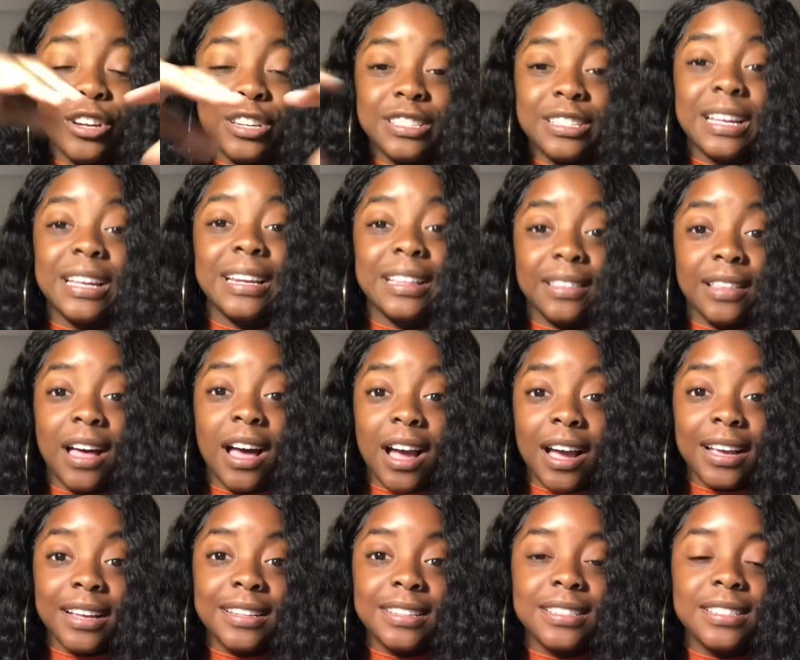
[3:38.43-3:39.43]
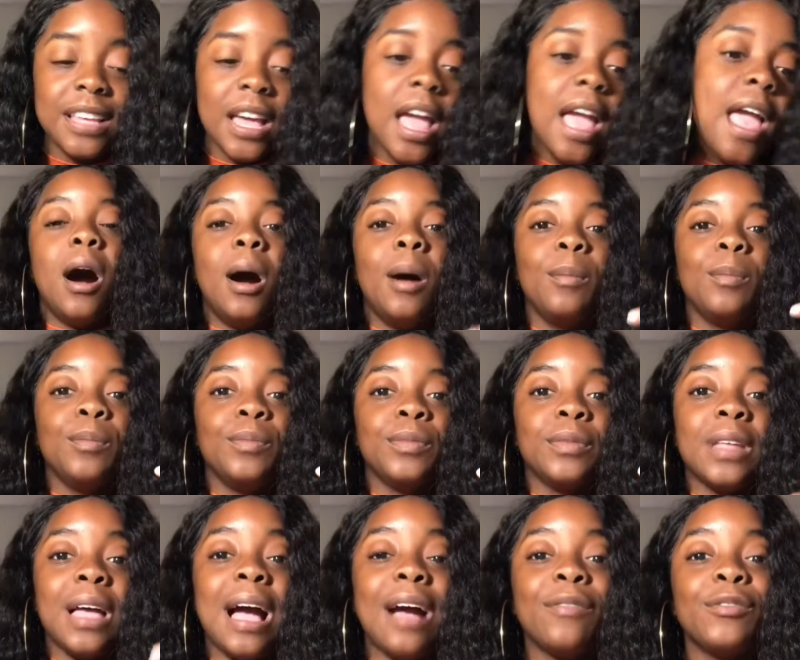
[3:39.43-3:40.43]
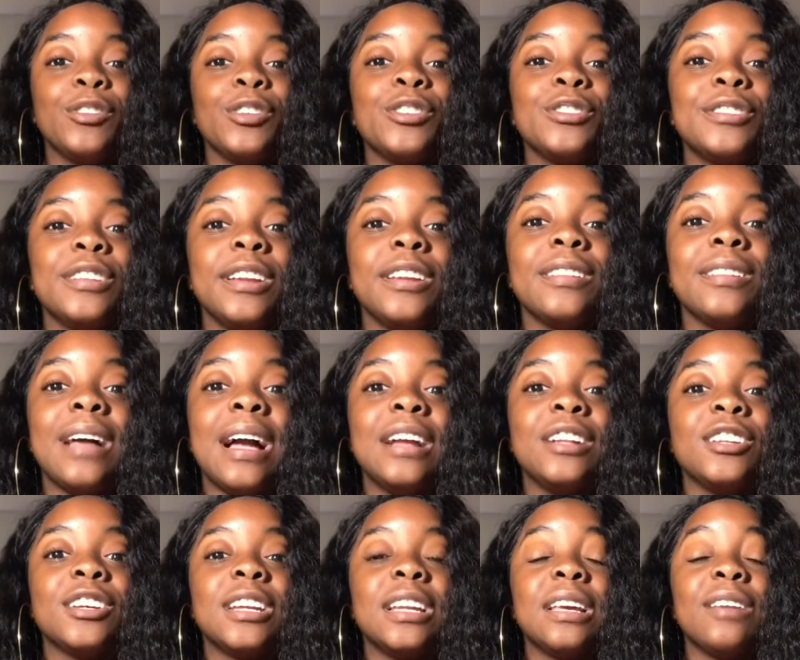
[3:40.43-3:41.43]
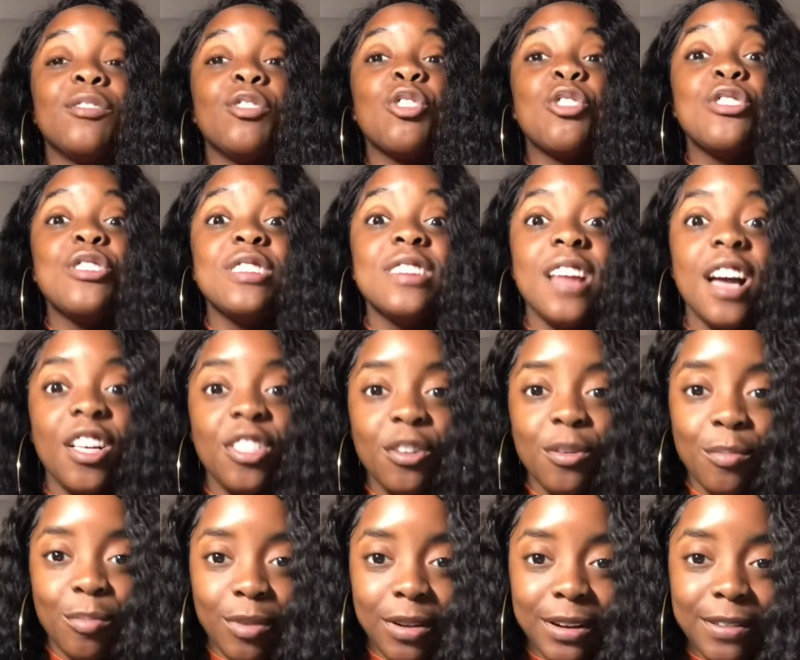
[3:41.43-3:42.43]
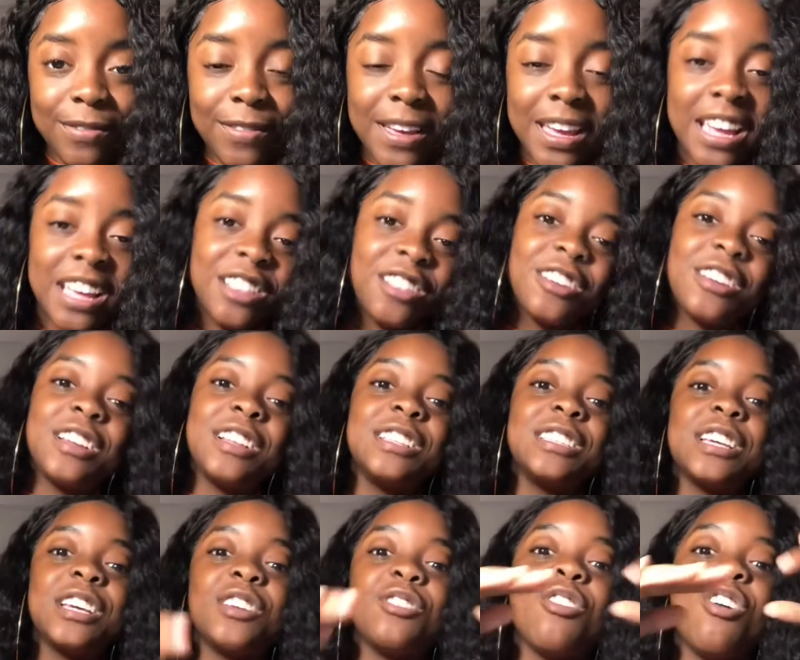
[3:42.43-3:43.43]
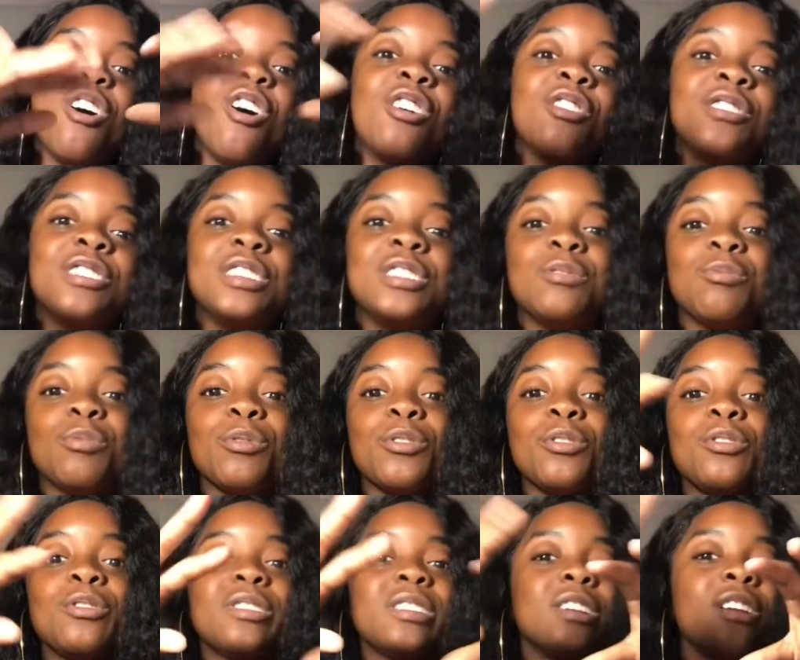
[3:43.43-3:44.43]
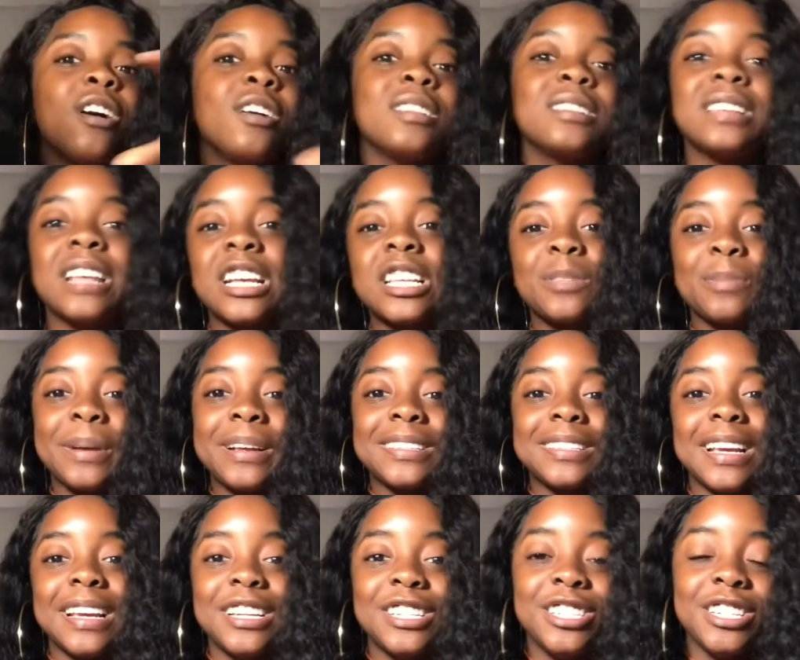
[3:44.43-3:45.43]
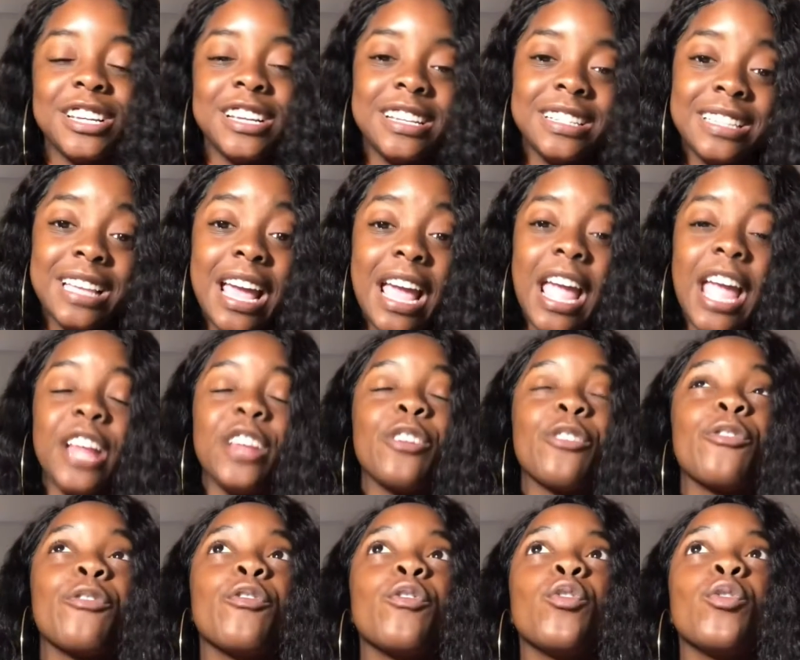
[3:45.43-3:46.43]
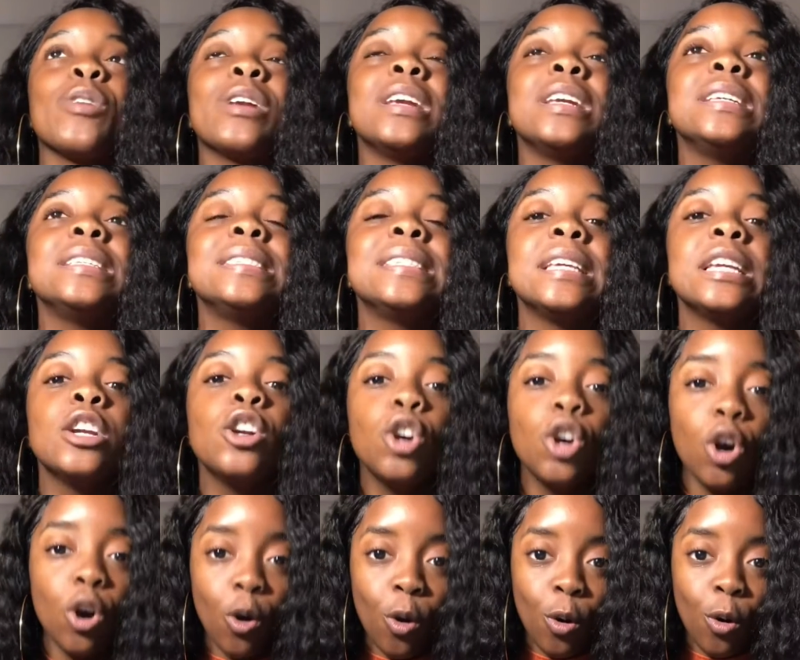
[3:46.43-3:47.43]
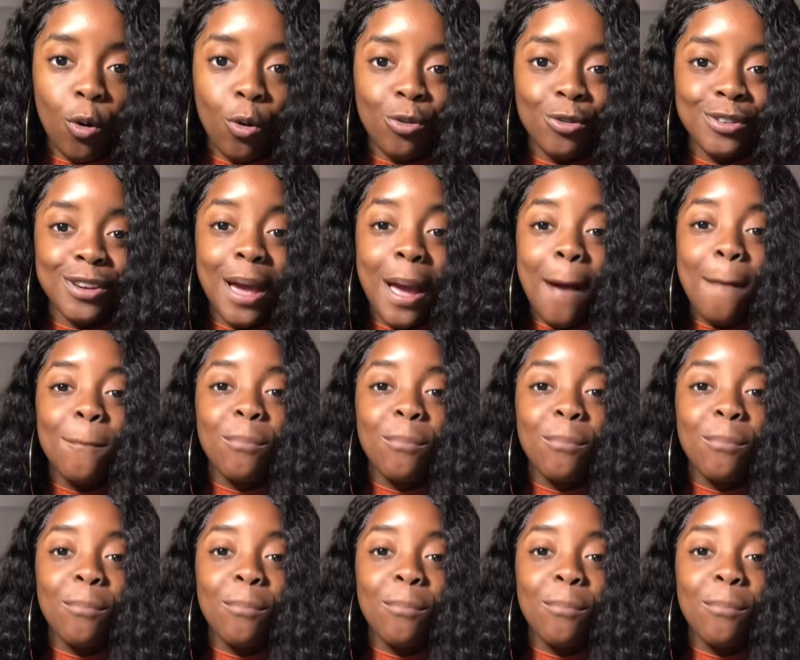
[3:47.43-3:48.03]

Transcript: stand in lines. After you're standing in line, they're gonna give you another briefing, and they're gonna tell you all these rules and all these expectations, and you're freezing cold.